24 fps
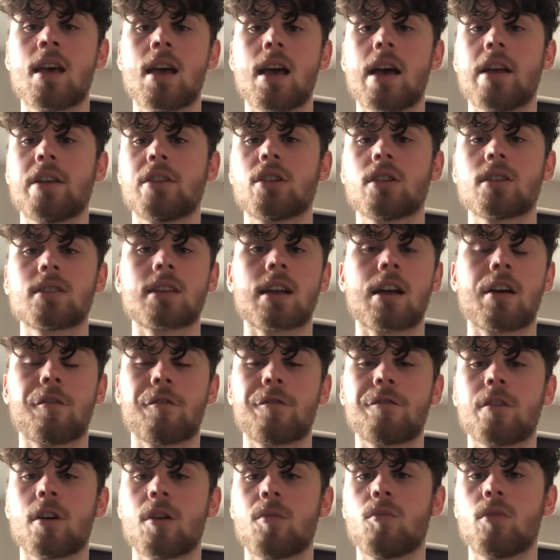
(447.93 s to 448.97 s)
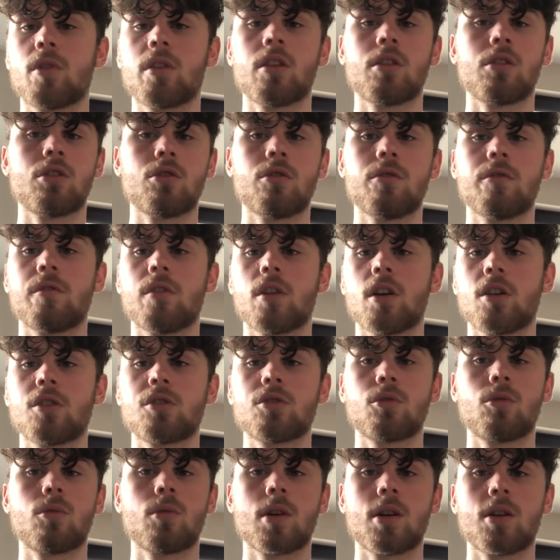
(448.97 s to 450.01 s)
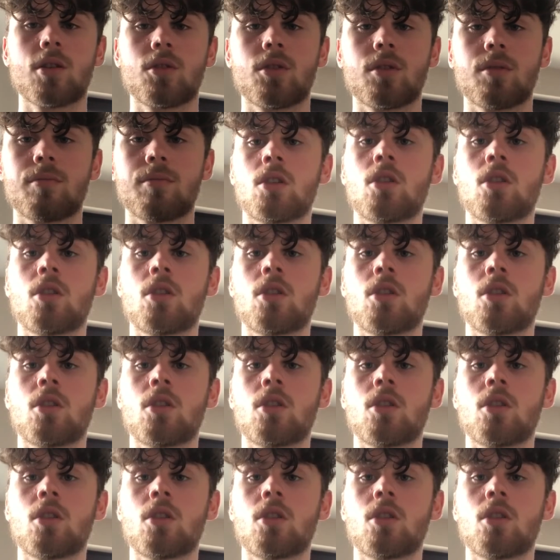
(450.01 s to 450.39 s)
and just have fun with a new virtual world.